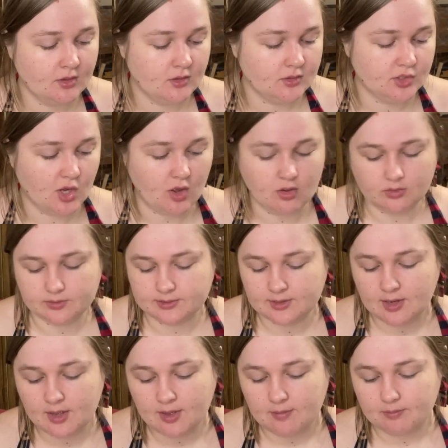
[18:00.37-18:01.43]
tongs,
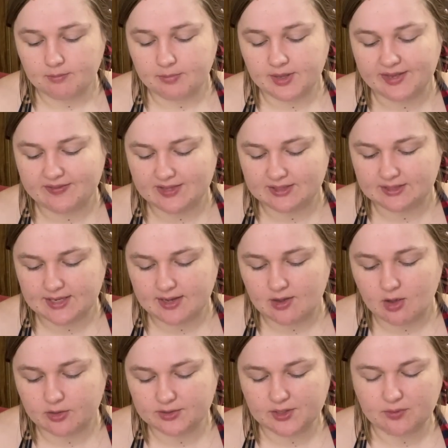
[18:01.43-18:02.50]
but they say
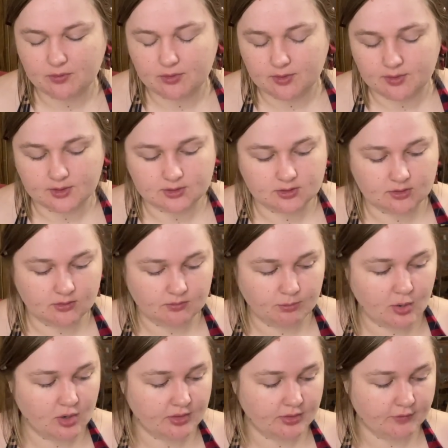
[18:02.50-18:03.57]
also that it's
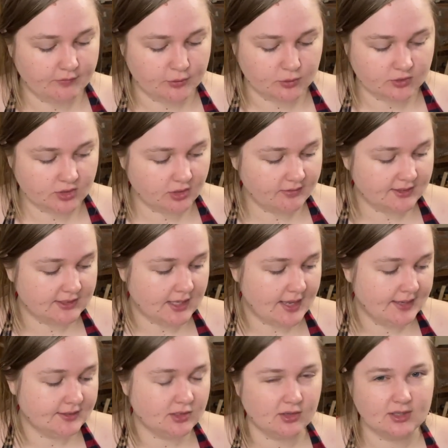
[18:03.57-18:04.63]
part of the food service
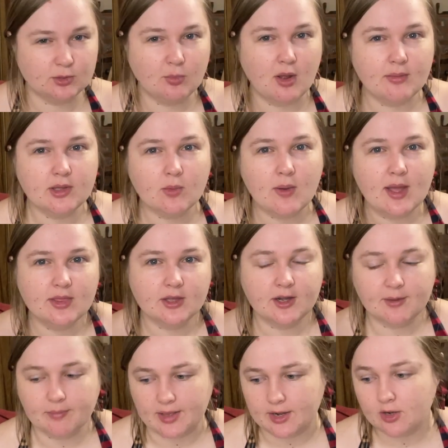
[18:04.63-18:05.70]
line, so that's probably why they're
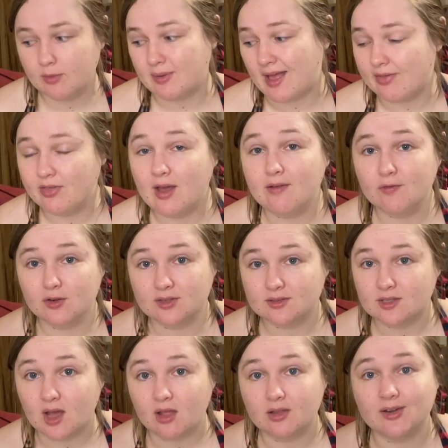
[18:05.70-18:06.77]
better. But I thought for
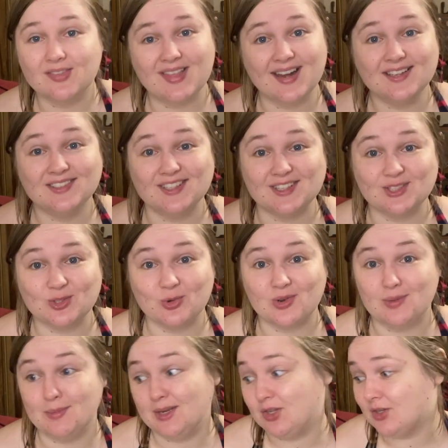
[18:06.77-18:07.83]
$1 that is a
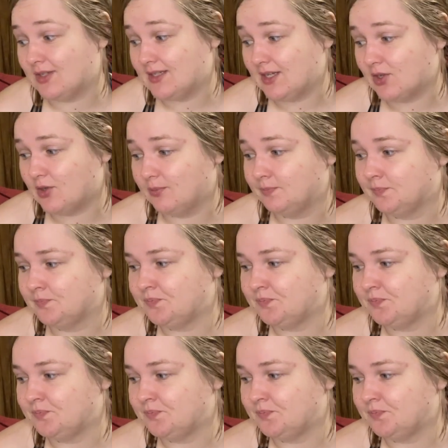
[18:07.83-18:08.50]
screaming good deal.